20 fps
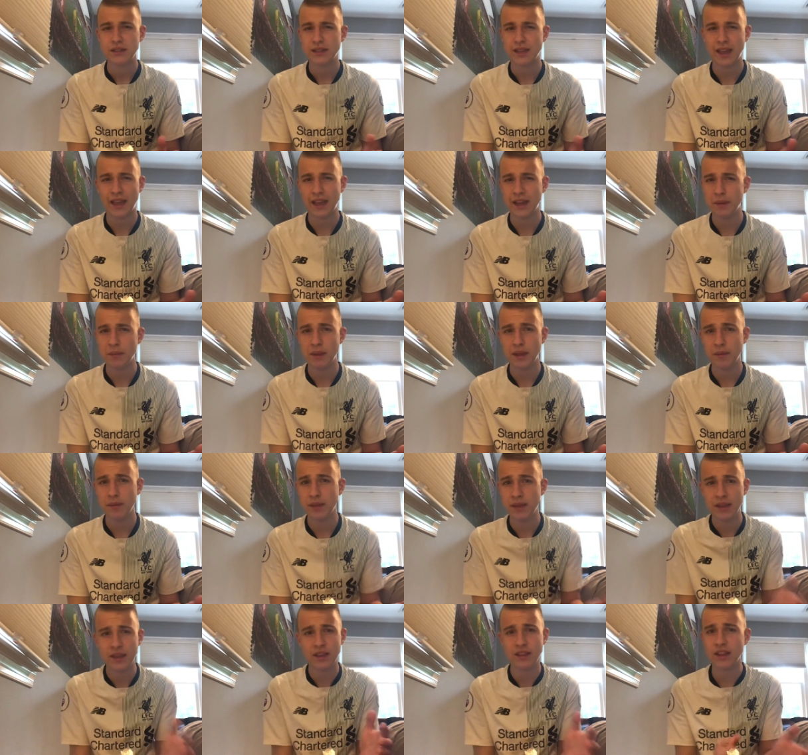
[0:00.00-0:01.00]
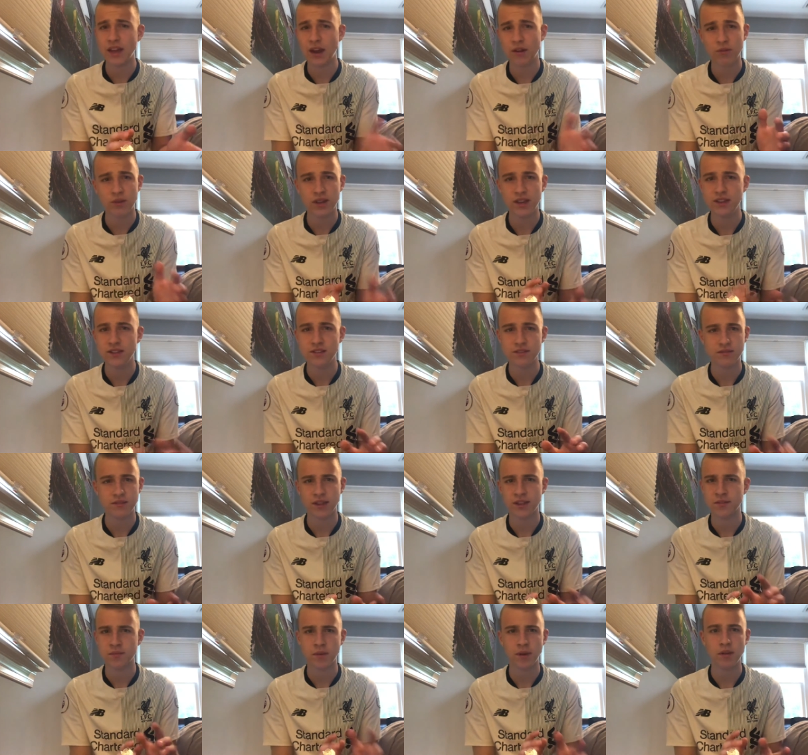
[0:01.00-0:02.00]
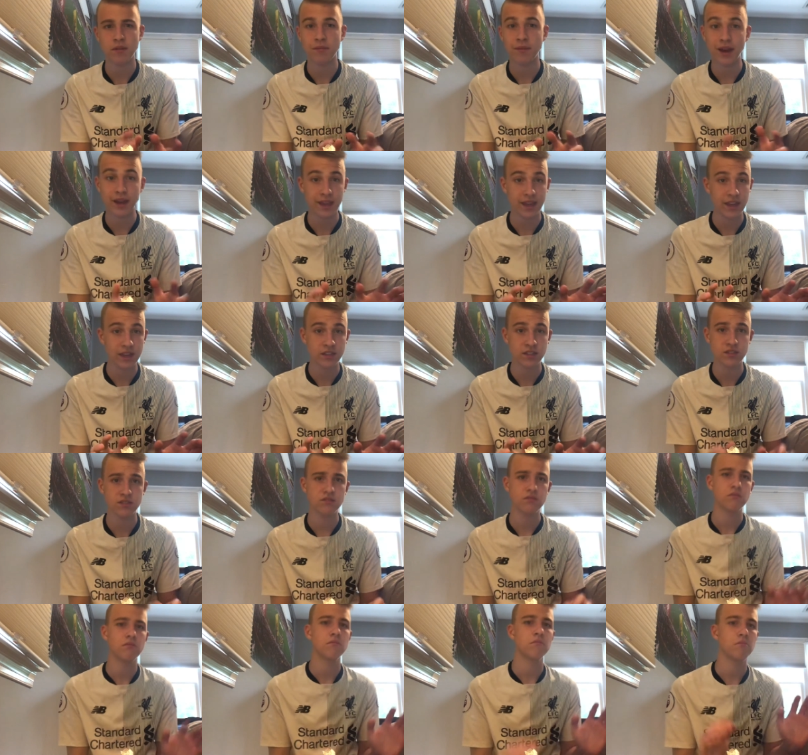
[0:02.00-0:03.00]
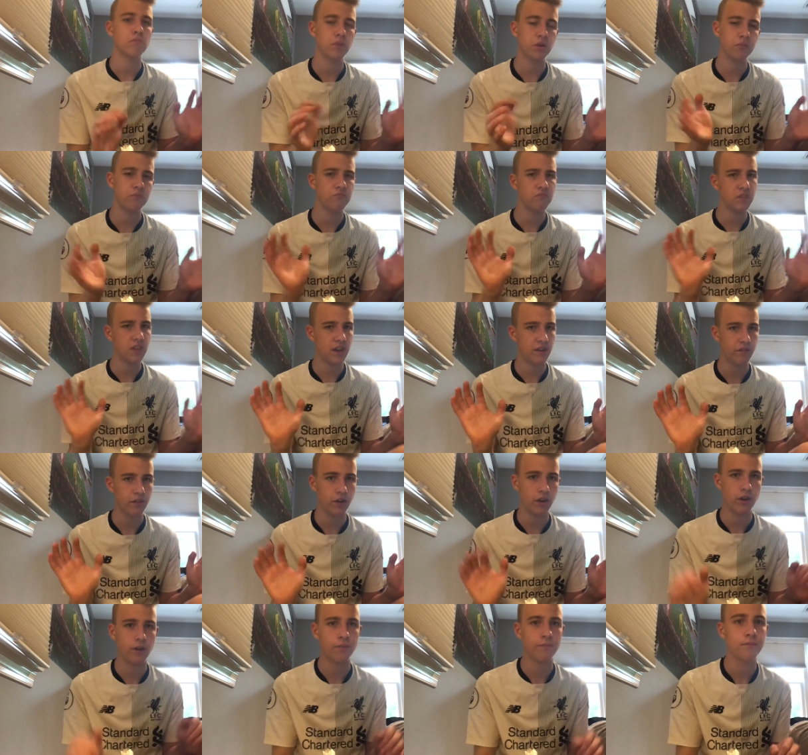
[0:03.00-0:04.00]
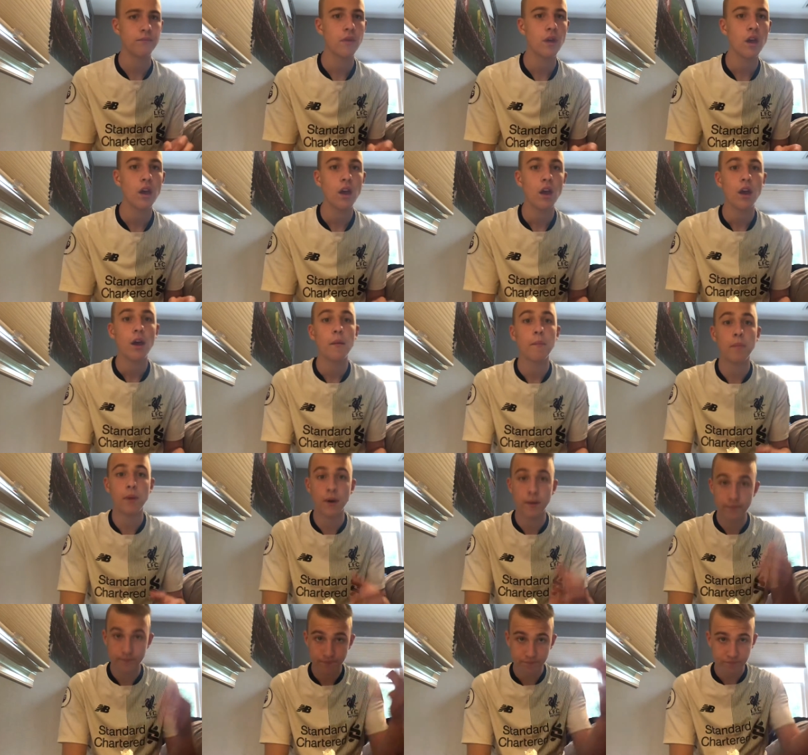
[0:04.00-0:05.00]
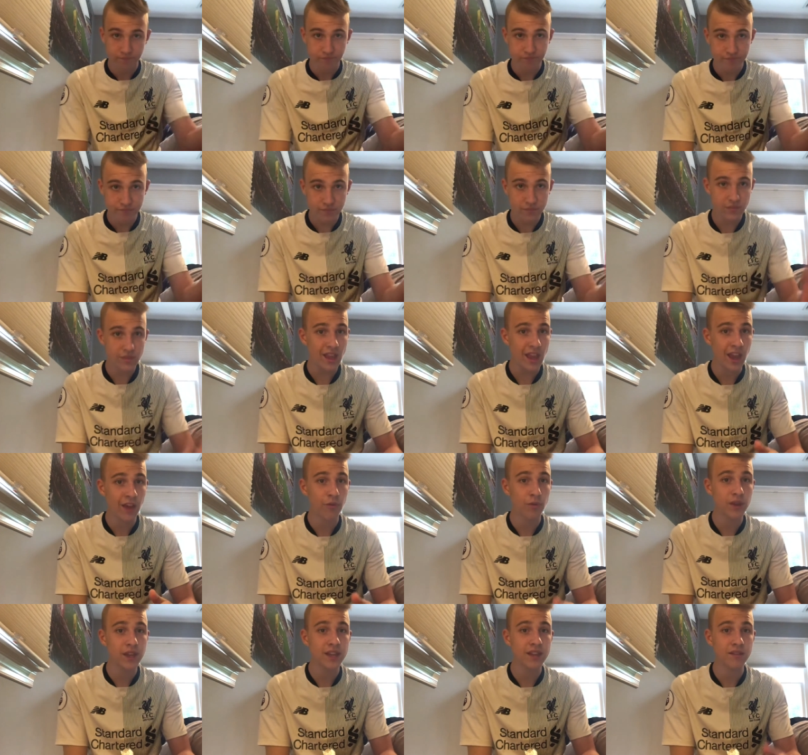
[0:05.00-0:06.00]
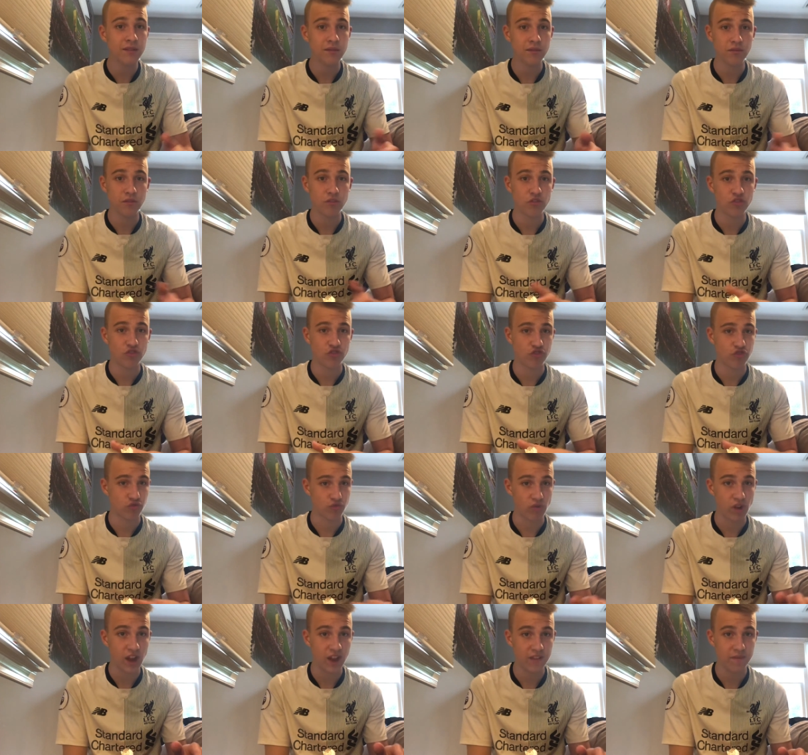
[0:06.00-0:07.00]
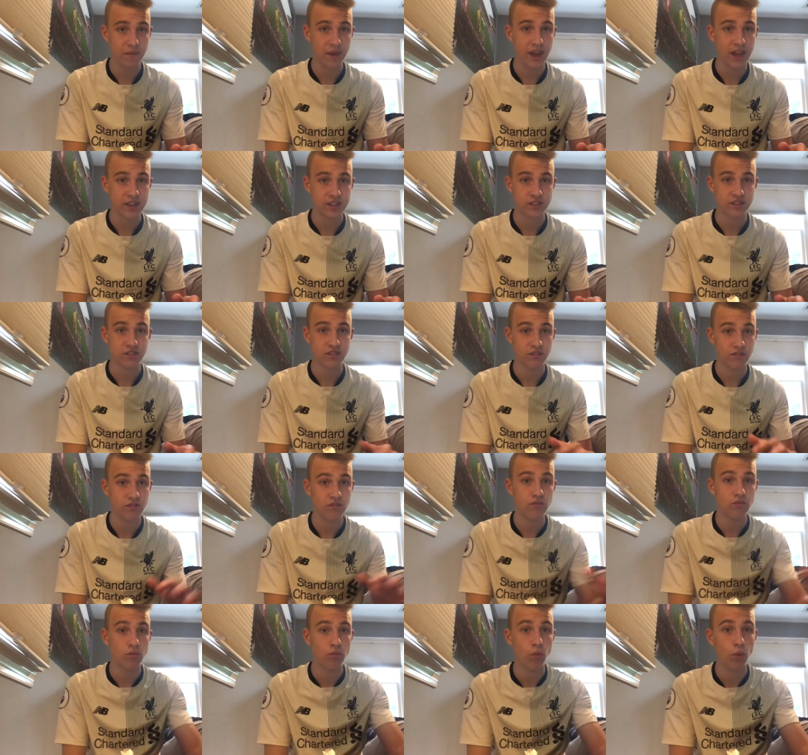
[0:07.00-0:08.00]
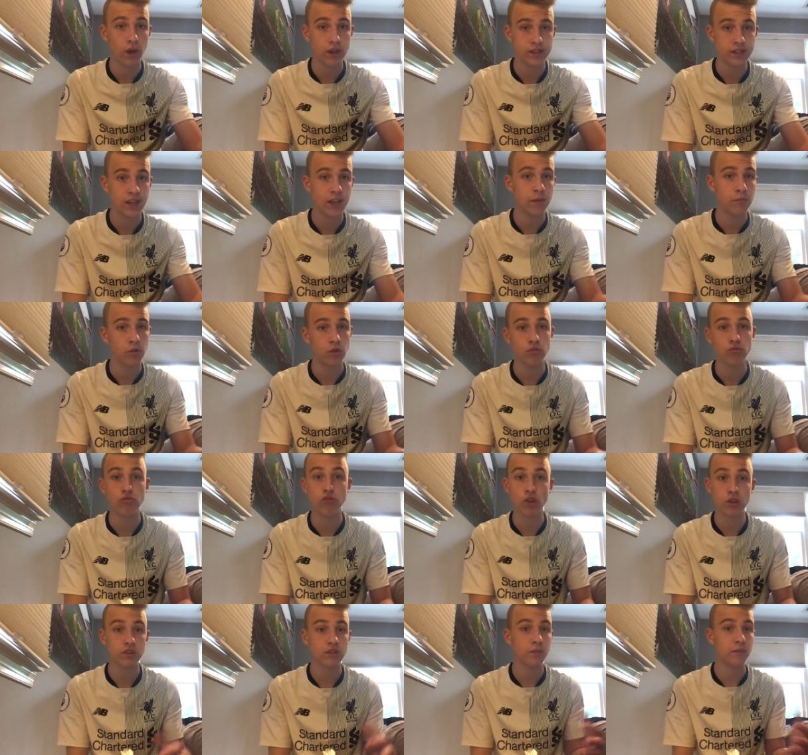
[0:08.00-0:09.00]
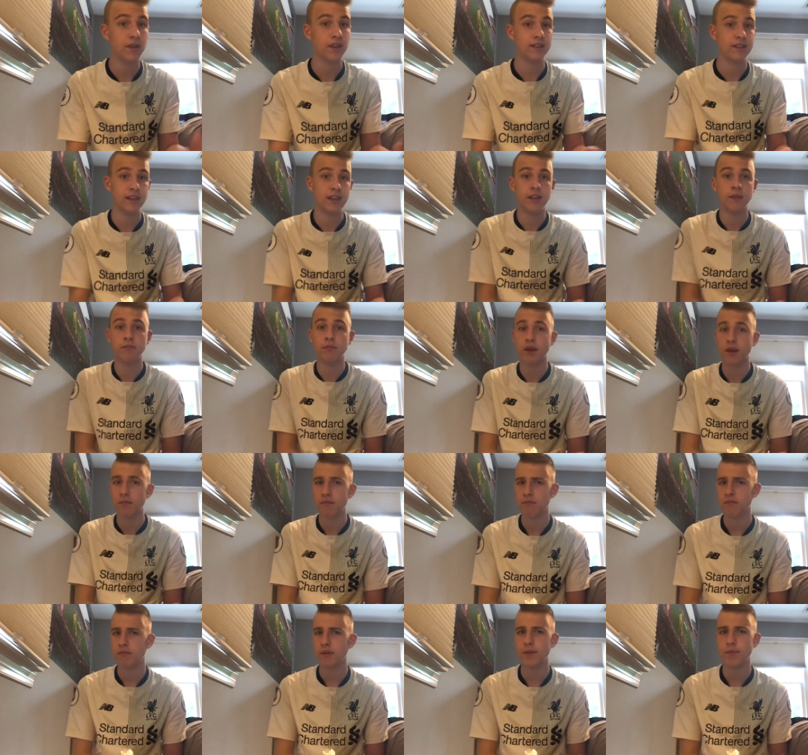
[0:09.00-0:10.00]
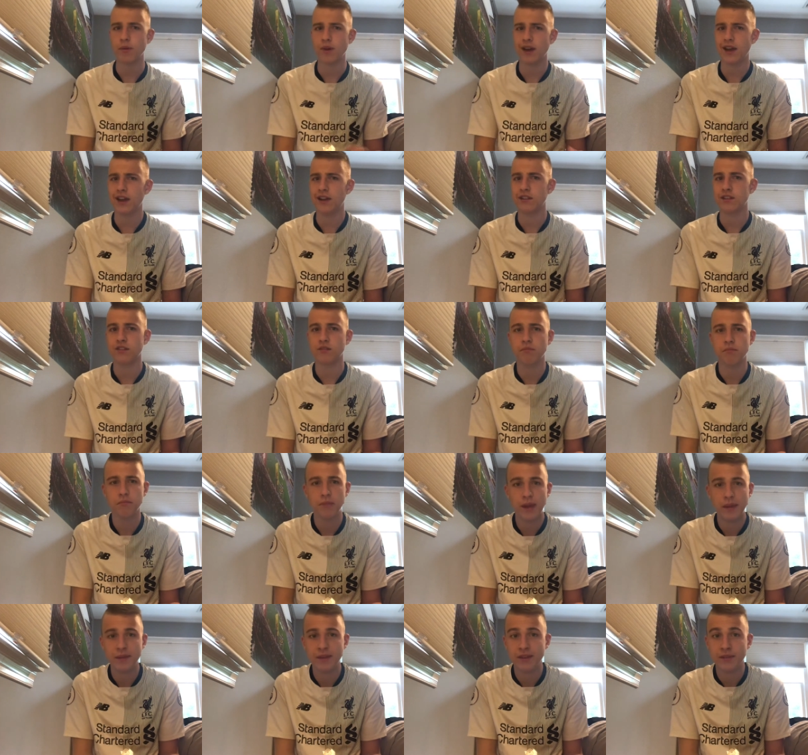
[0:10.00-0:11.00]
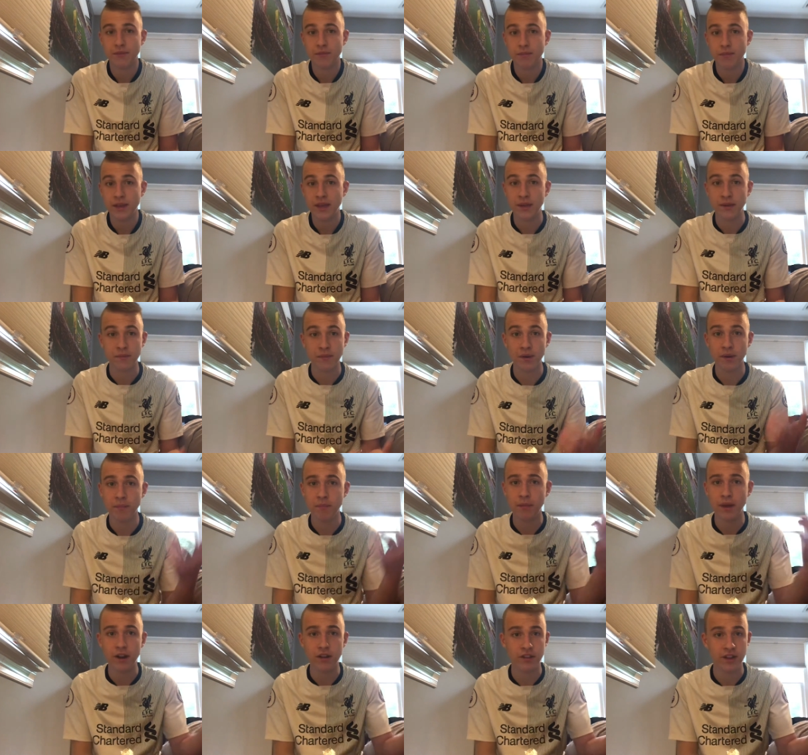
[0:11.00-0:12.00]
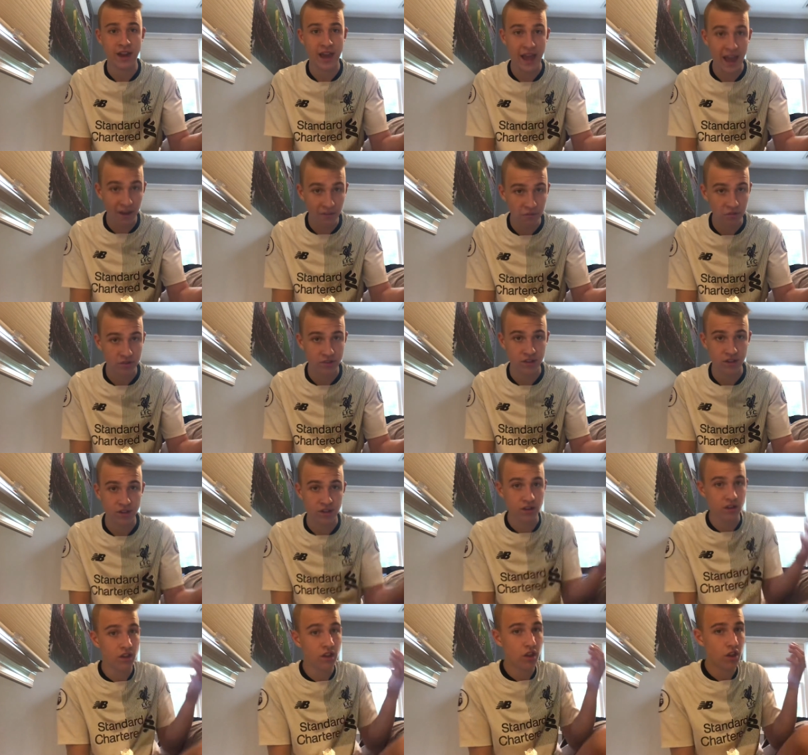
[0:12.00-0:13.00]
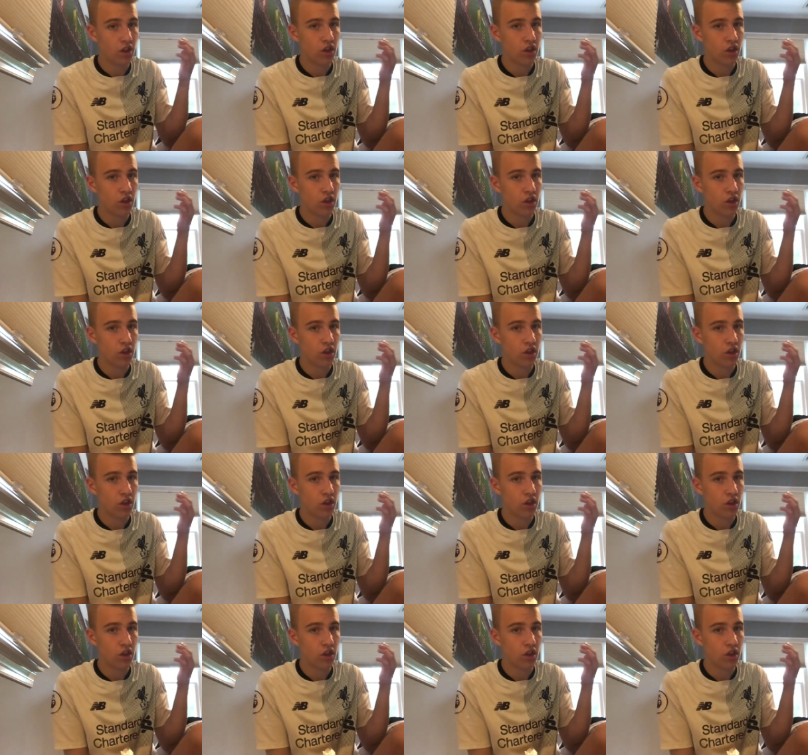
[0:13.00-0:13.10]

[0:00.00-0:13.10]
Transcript: 10 maybe in that range. That's probably my guess, but you never know. But if we can drive past West Ham, who looked to be a team that people had maybe being better than Everton,